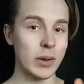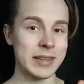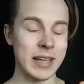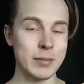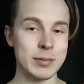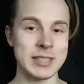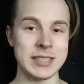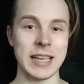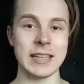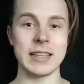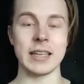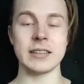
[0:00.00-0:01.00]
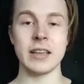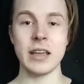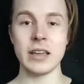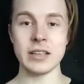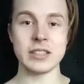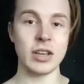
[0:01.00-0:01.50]
why it can't be said that
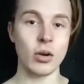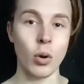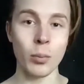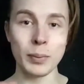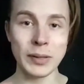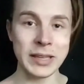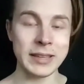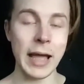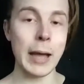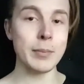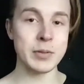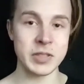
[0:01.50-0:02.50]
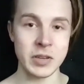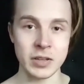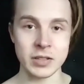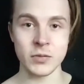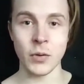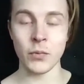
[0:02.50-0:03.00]
it's a complete
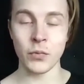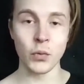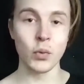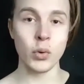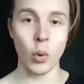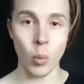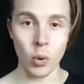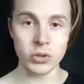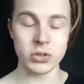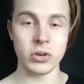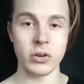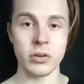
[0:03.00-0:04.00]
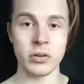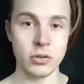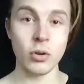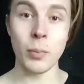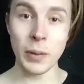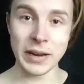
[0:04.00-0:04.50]
abstinence from food or water.
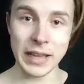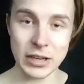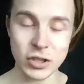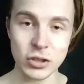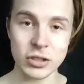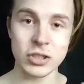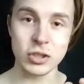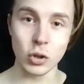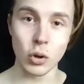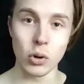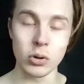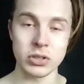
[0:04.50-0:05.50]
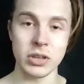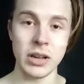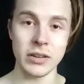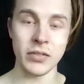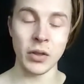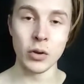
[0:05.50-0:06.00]
Your body actually stores a
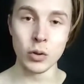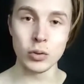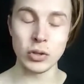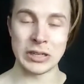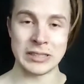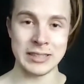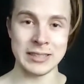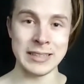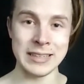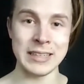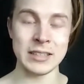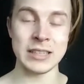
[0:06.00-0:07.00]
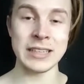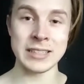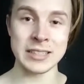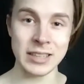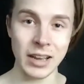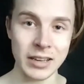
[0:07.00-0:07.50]
lot of the nutrients it needs
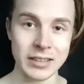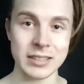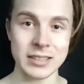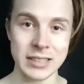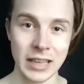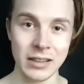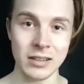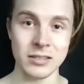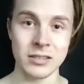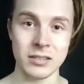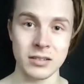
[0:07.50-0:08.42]
inside the cells.